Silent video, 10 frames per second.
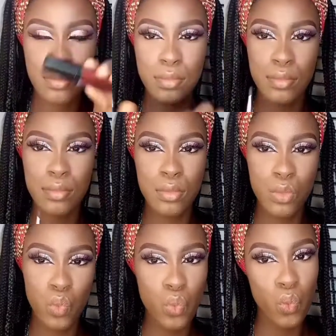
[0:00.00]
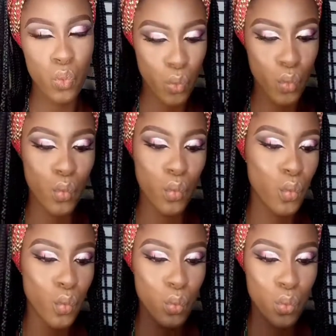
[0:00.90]
The first lipstick I'm
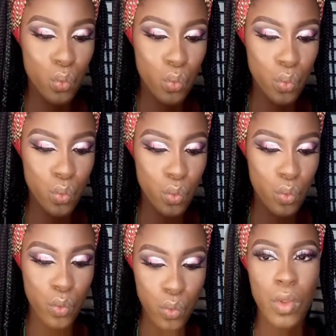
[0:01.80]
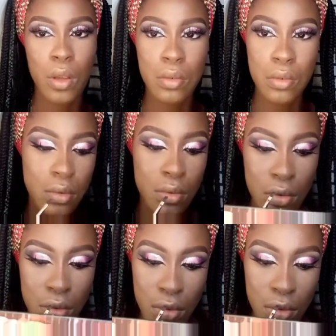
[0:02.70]
going in with is this lipstick
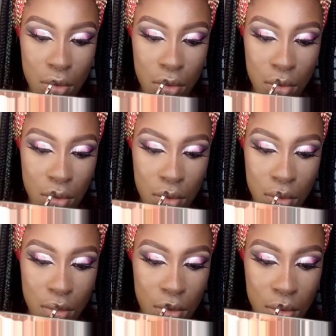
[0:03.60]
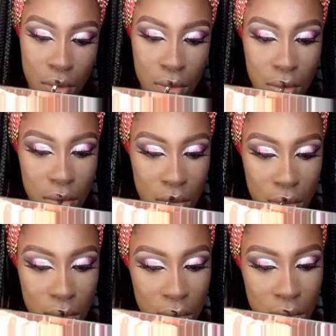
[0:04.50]
from Flawless. I'm just going to
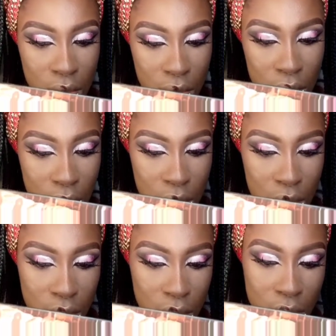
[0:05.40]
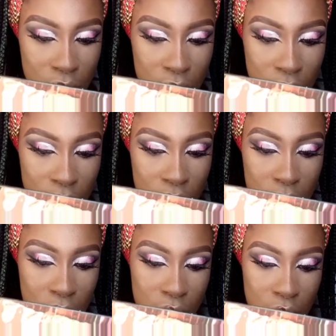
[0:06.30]
use this to just line my entire
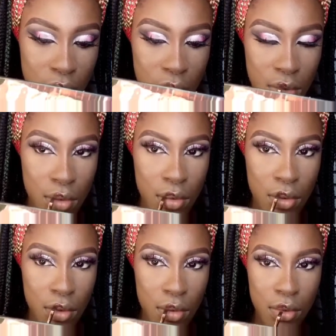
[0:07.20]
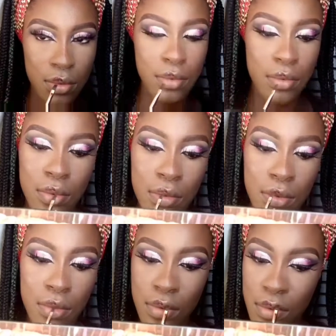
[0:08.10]
lip. I think it's in the
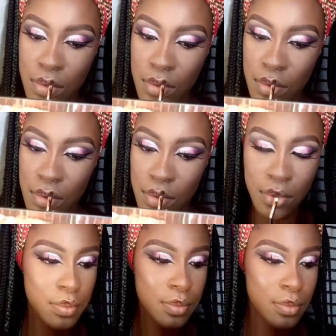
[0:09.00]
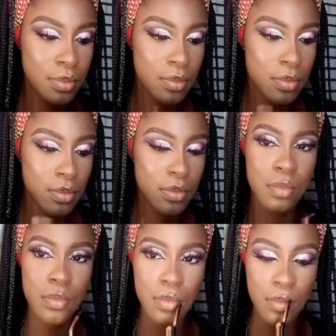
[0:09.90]
shade or the number or the name
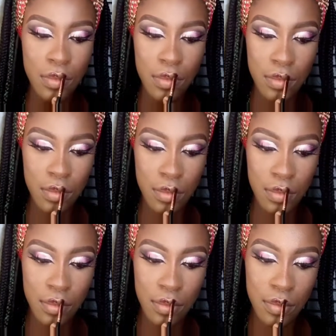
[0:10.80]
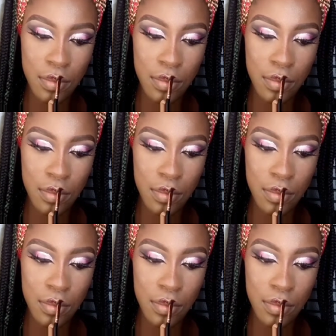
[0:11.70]
VIP1,